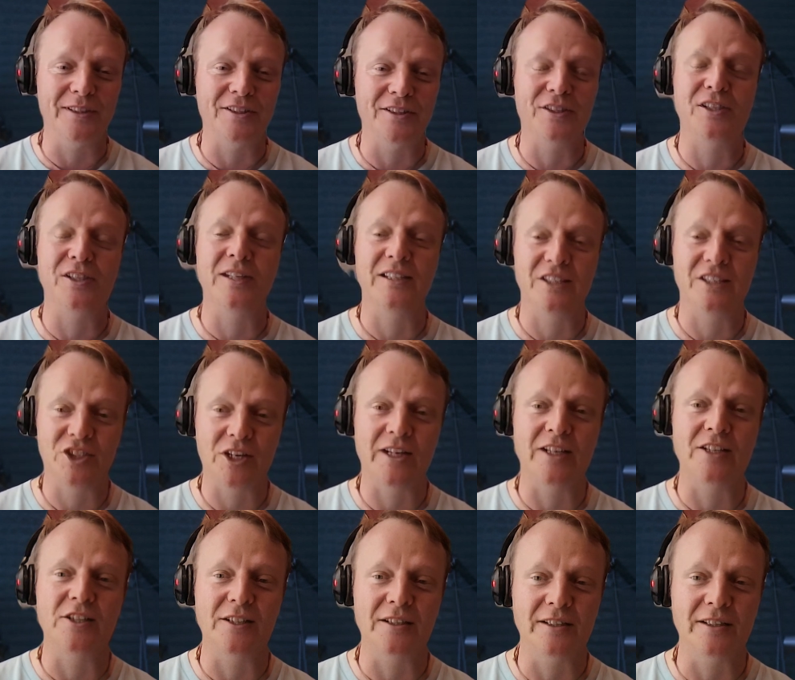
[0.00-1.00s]
It's
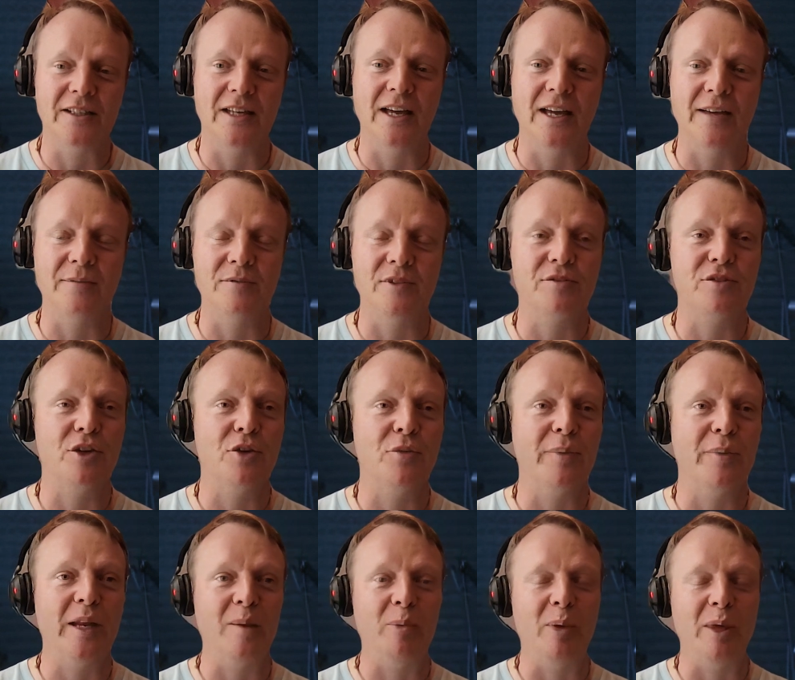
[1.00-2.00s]
changing the lives of so
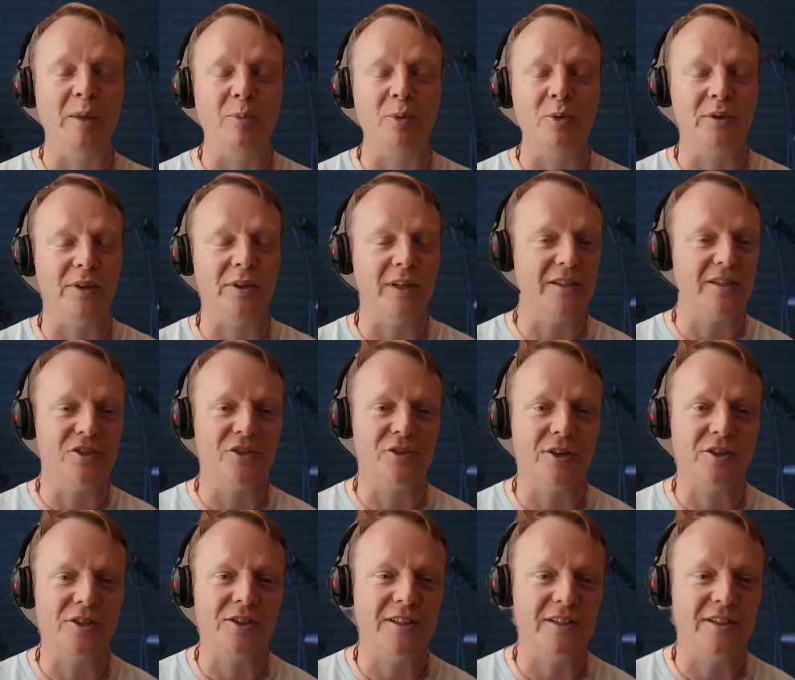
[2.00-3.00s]
many people in the
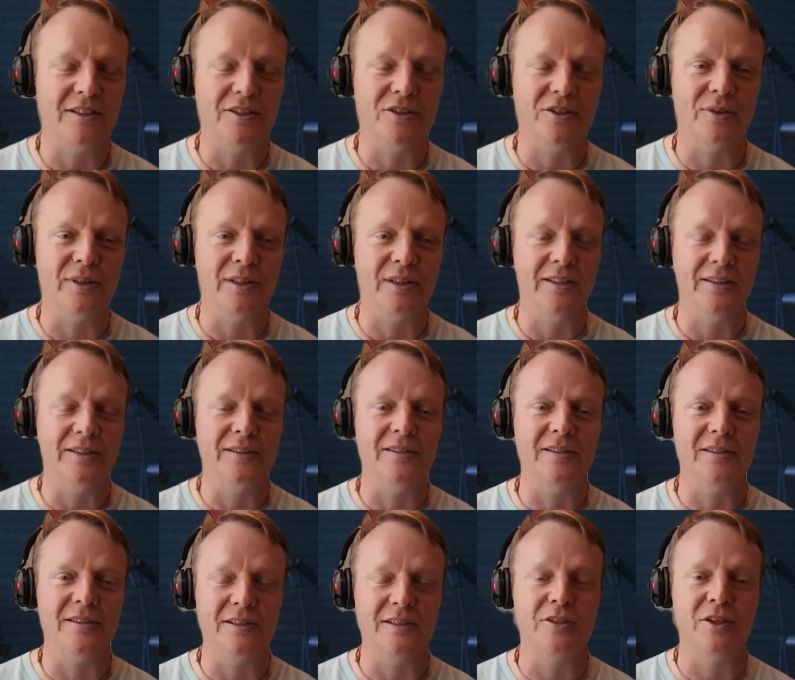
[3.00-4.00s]
construction industry.
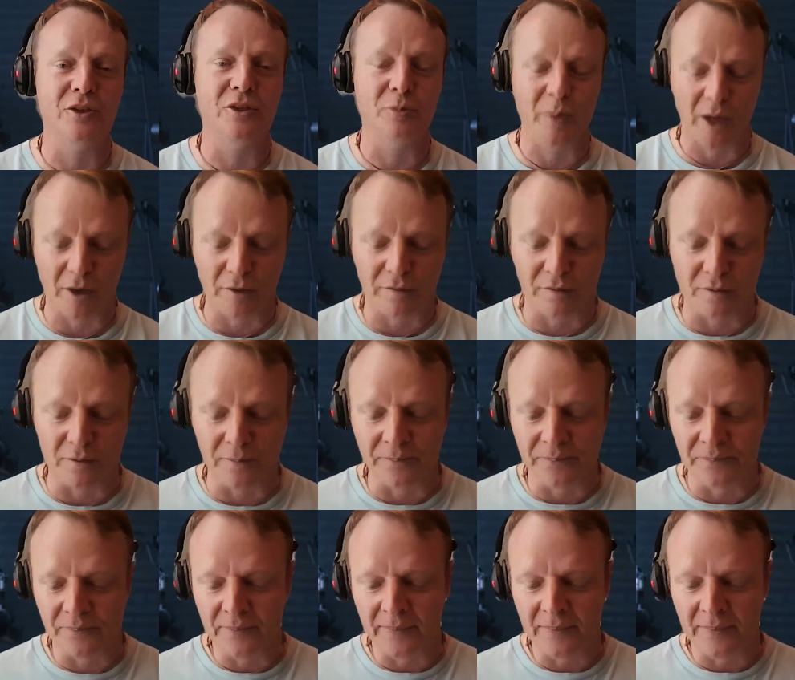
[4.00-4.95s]
It's so powerful.